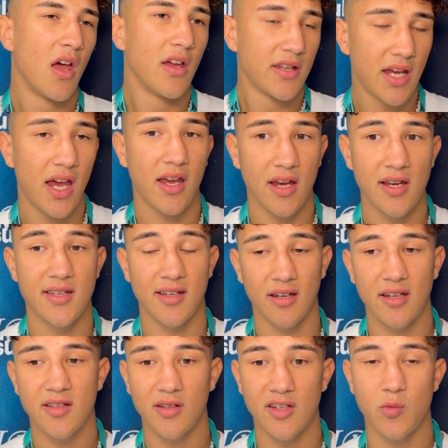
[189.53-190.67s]
Yeah, it is, and
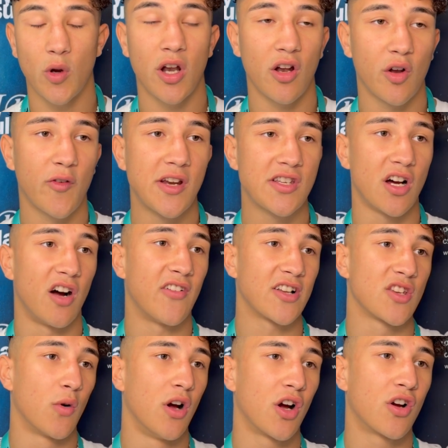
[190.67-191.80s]
it's one of those things that I've had
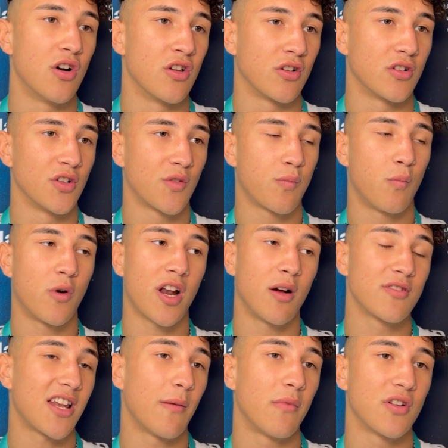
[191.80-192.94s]
to work on, because when I was
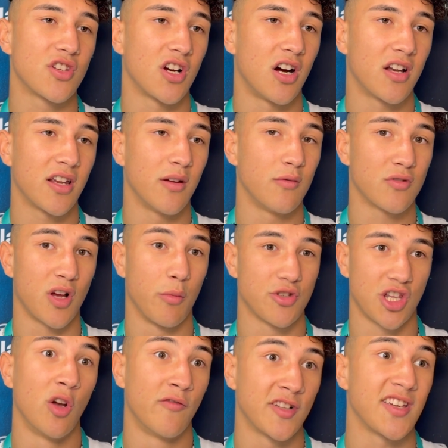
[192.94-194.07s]
an amateur, I was
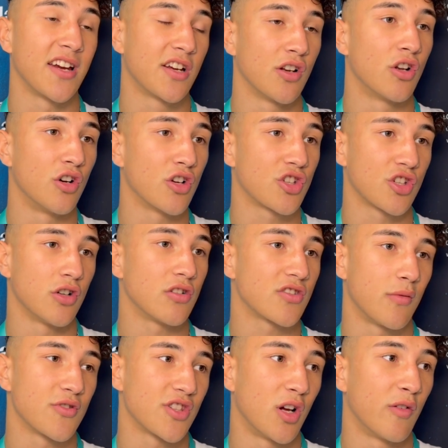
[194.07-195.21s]
known for taking a lot of shots. I
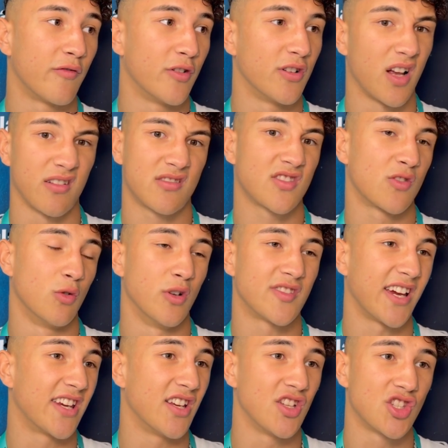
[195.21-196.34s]
was known for sort of
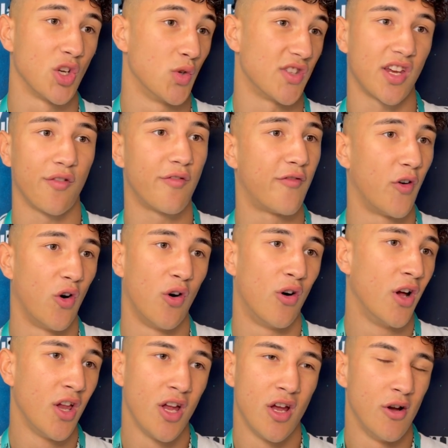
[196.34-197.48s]
taking two to give
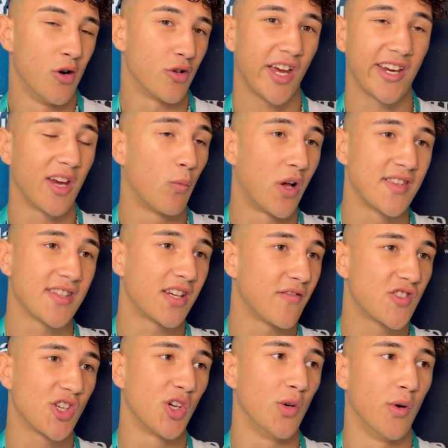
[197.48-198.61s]
four, or taking one to give
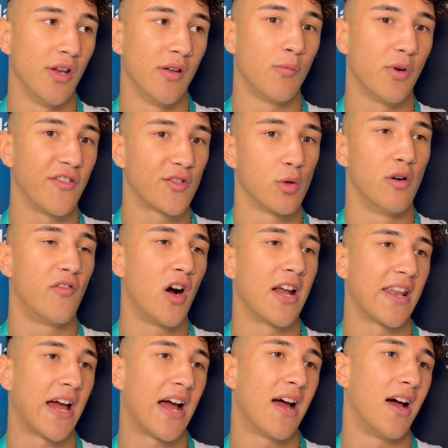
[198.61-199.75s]
two, and we've sort of
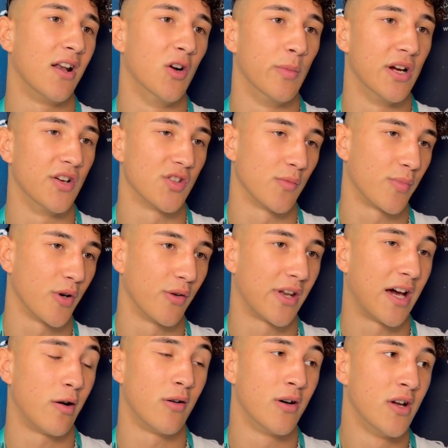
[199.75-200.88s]
ironed that out a little bit as a pro. Now,